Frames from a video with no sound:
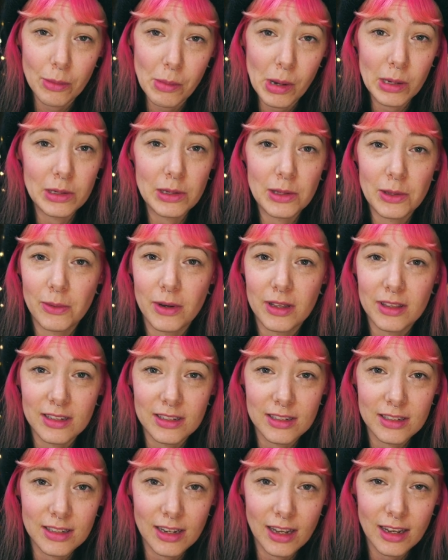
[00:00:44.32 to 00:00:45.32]
under the weather
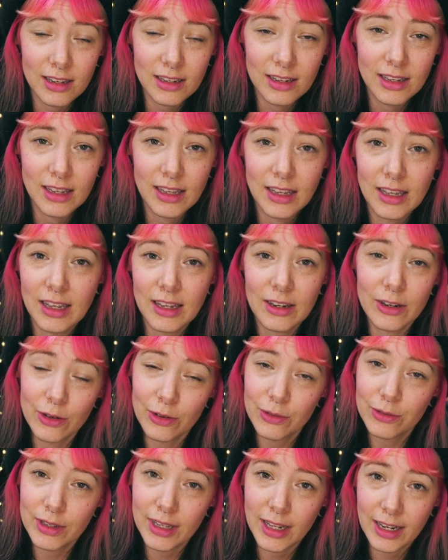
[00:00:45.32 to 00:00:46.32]
today.
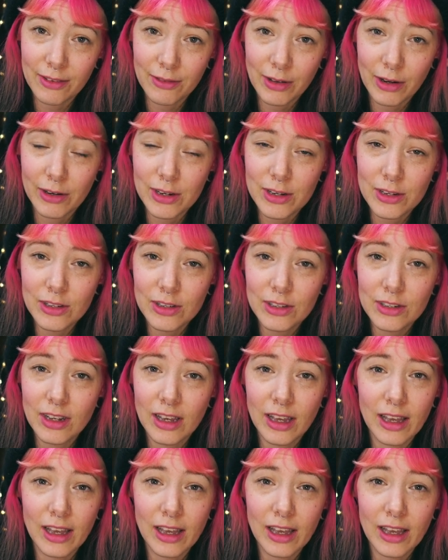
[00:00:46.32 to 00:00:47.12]
Not feeling very good.